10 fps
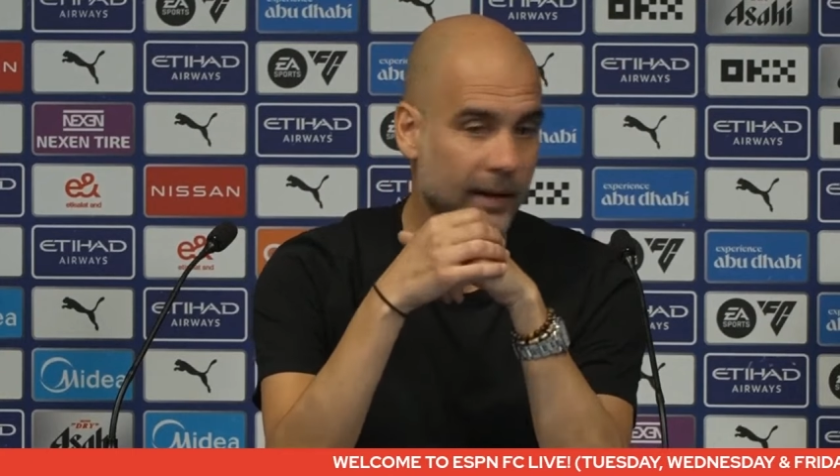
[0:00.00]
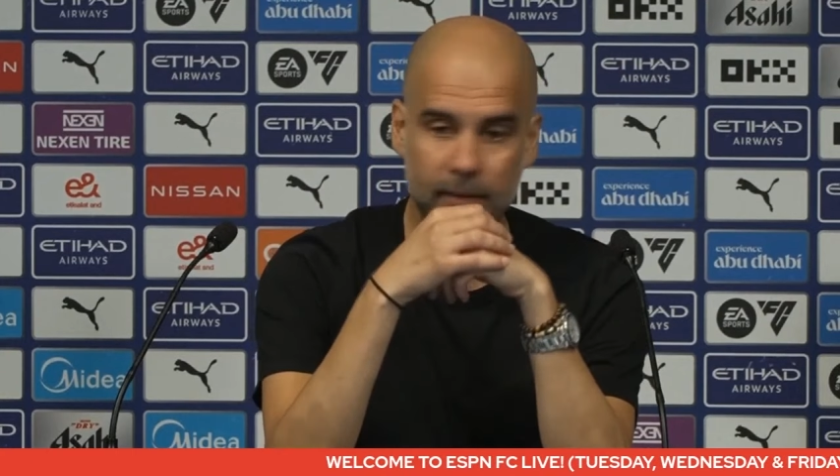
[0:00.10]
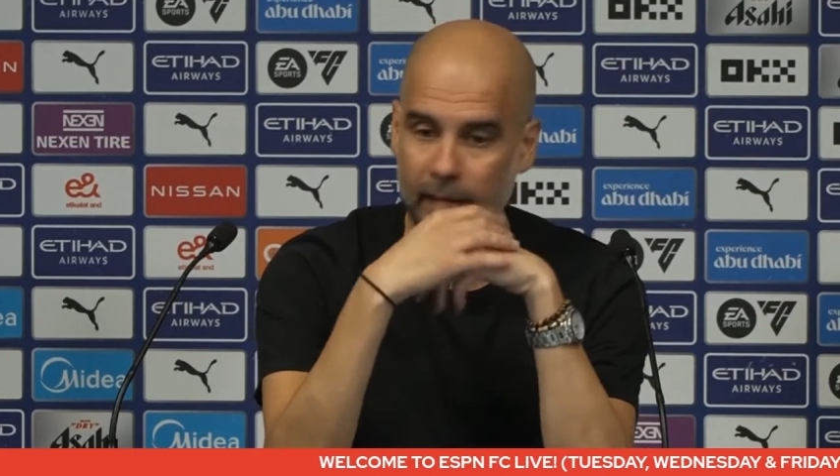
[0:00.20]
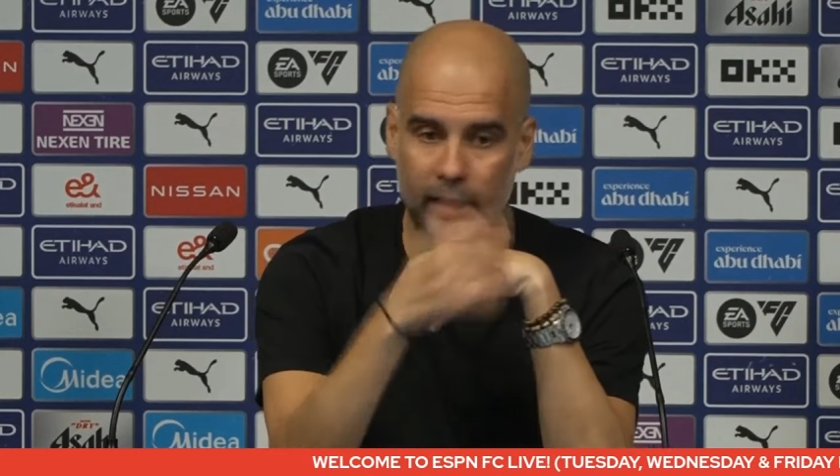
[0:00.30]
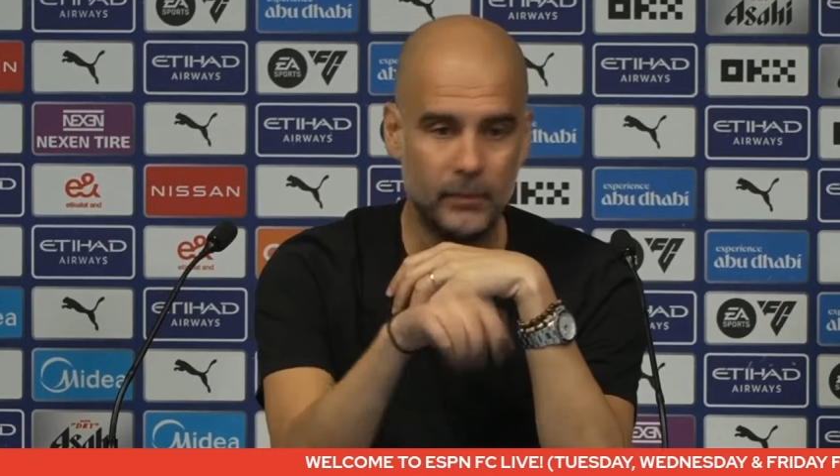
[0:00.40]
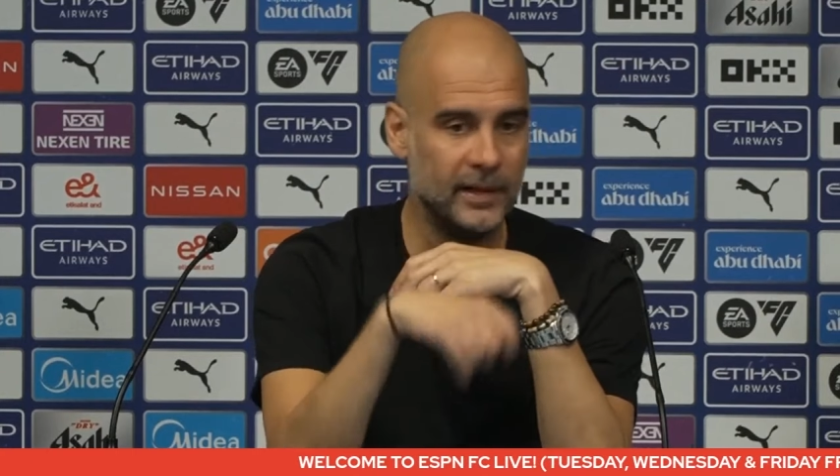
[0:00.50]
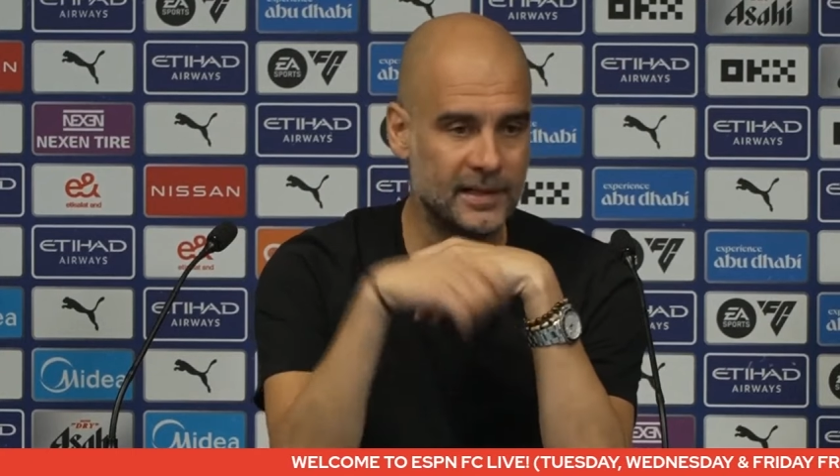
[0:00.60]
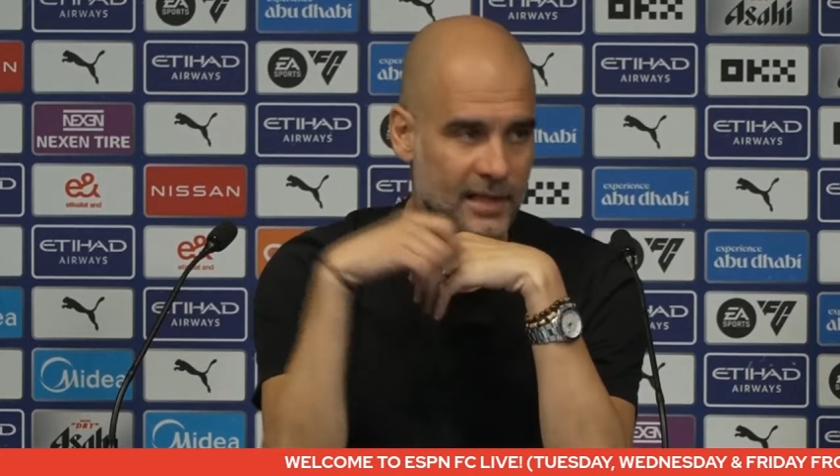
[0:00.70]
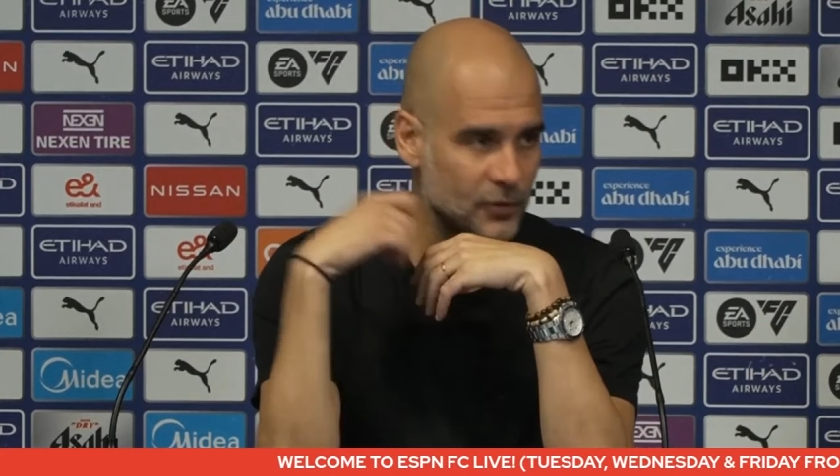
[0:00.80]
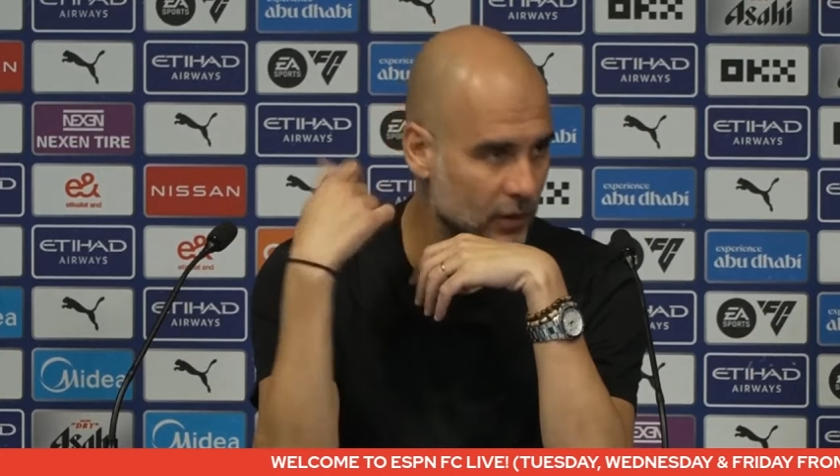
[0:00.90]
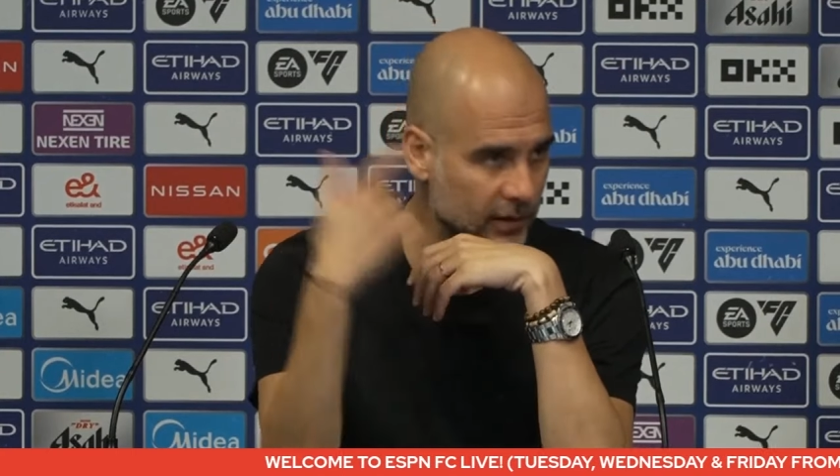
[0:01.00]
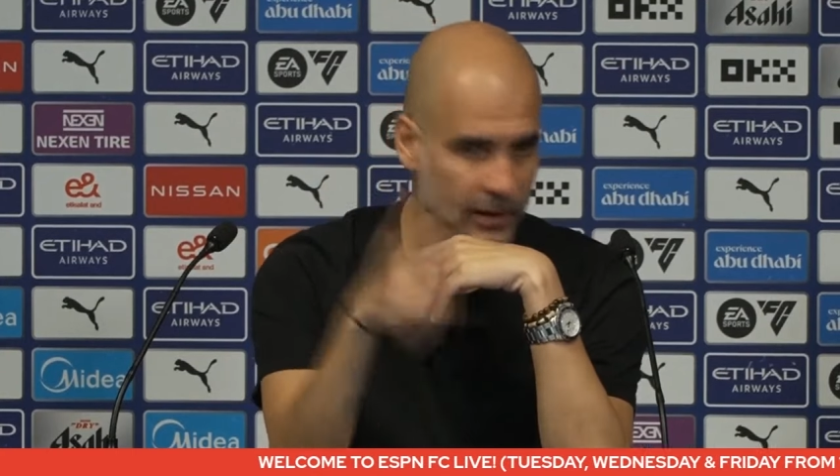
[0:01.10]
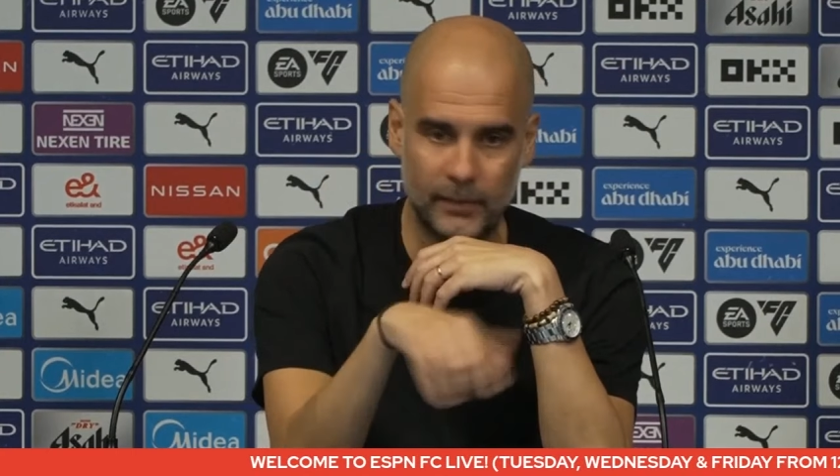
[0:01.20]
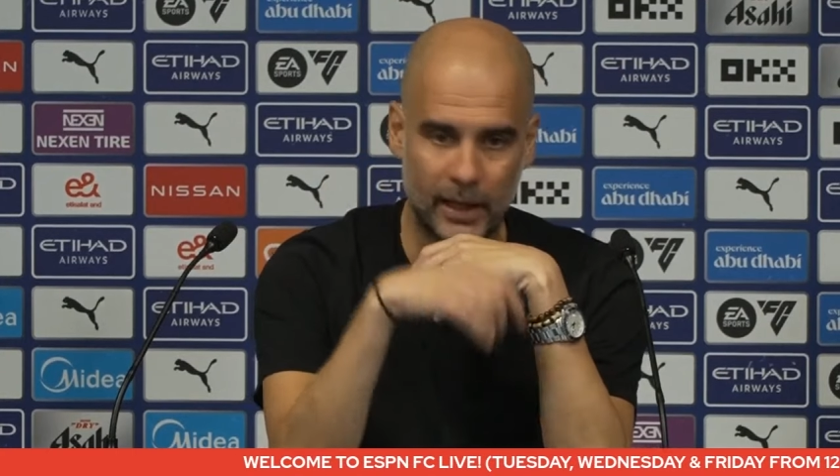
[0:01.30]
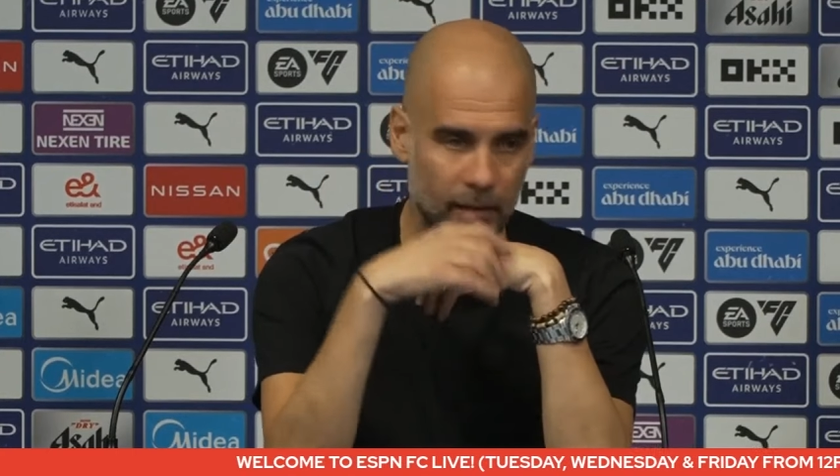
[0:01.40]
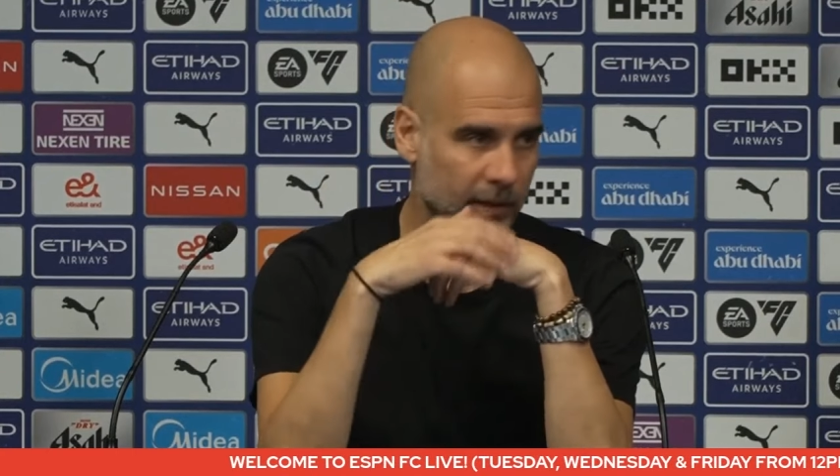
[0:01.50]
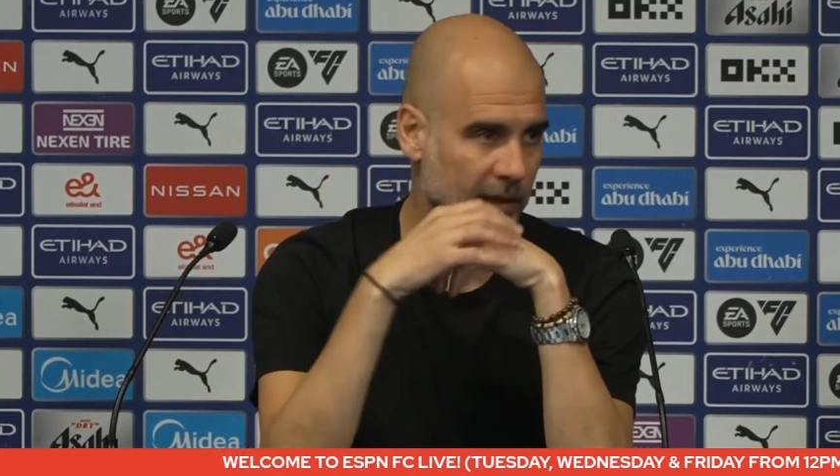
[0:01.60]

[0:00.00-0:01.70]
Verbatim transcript: uh, playing 90 minutes national team,